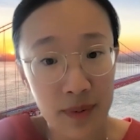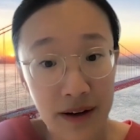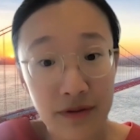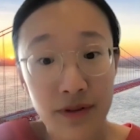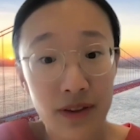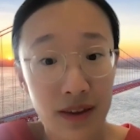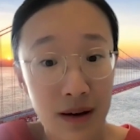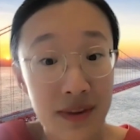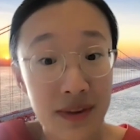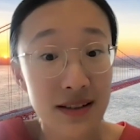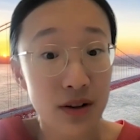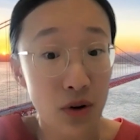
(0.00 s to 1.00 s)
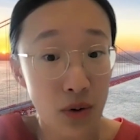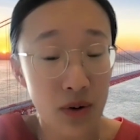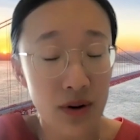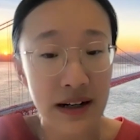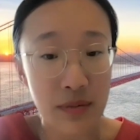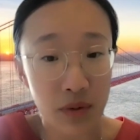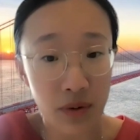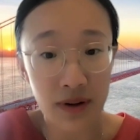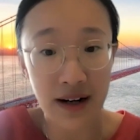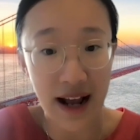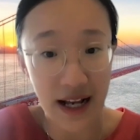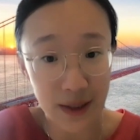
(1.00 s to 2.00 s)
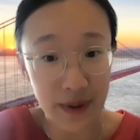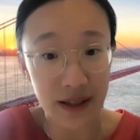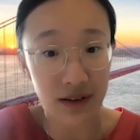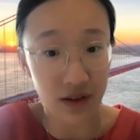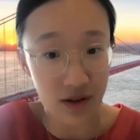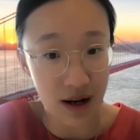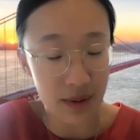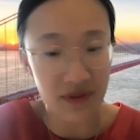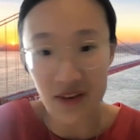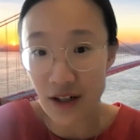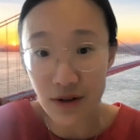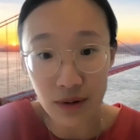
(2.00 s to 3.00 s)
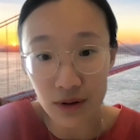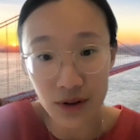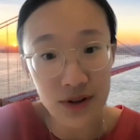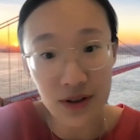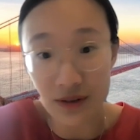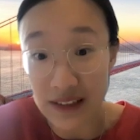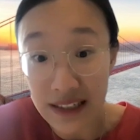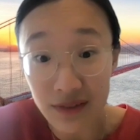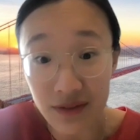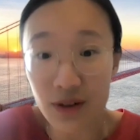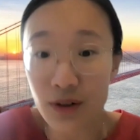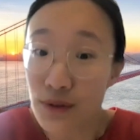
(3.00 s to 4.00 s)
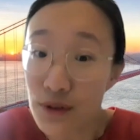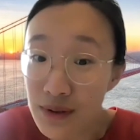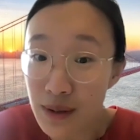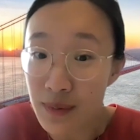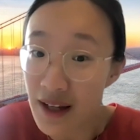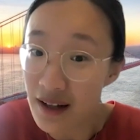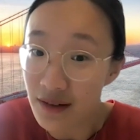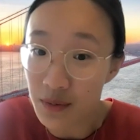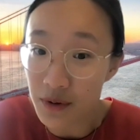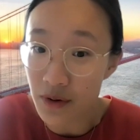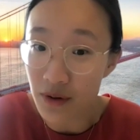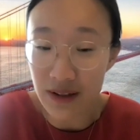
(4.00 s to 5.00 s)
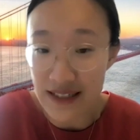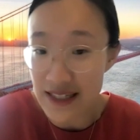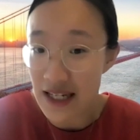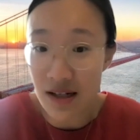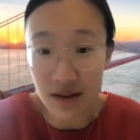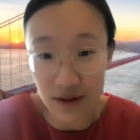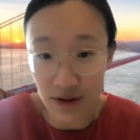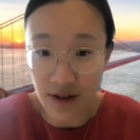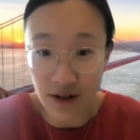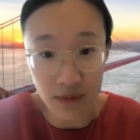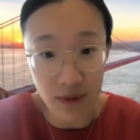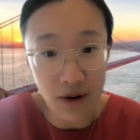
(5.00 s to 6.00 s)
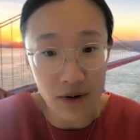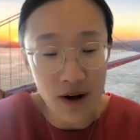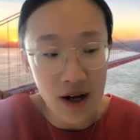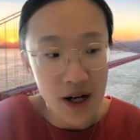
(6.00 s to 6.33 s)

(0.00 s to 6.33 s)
And for them, that's a core and important aspect of the job. If they don't learn, they'll leave. They'll go do something else where they'll continue to learn and grow.